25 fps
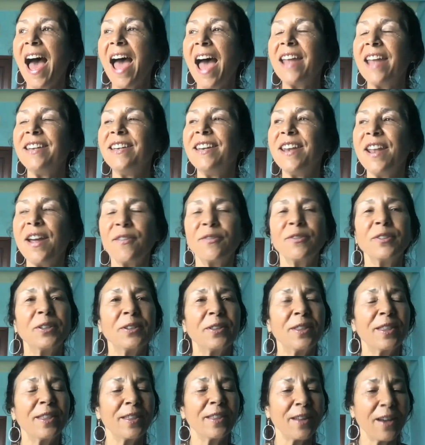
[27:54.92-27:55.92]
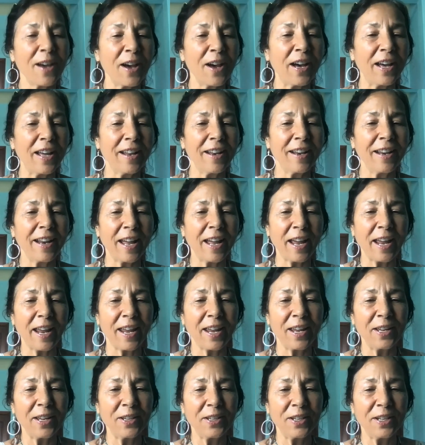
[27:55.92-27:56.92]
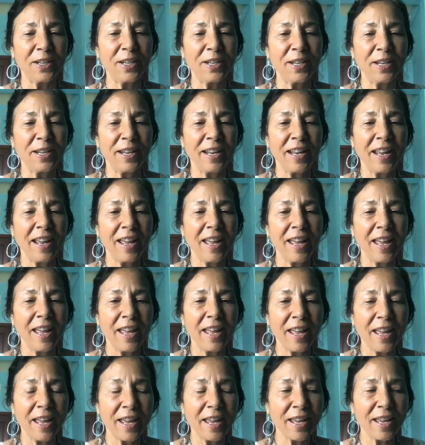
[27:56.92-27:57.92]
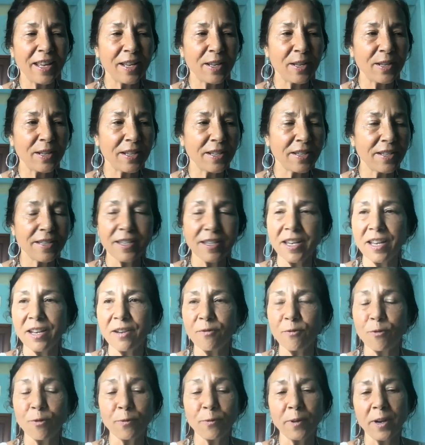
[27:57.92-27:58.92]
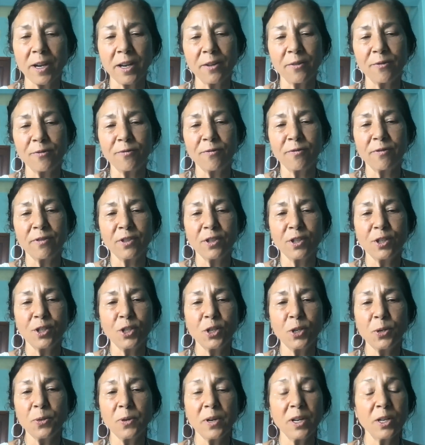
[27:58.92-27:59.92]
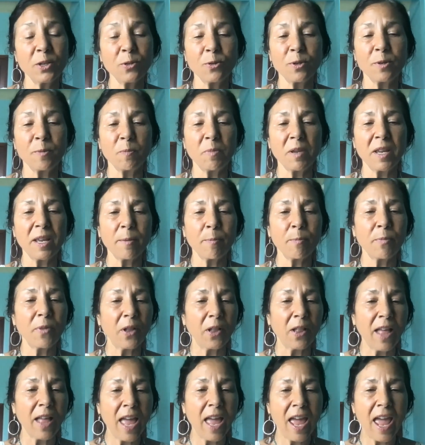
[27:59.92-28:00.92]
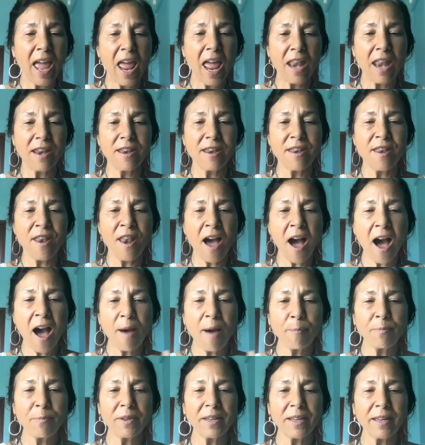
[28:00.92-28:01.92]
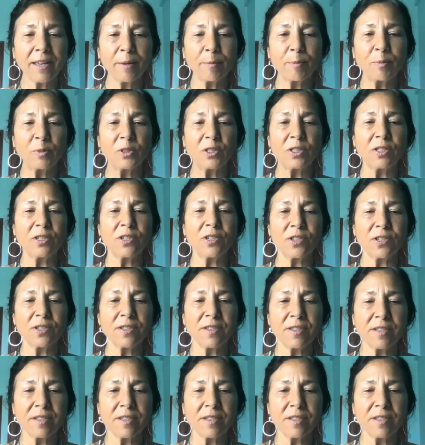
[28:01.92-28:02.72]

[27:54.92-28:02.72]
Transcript: I never thought I could sit in front of 200 people, not be able to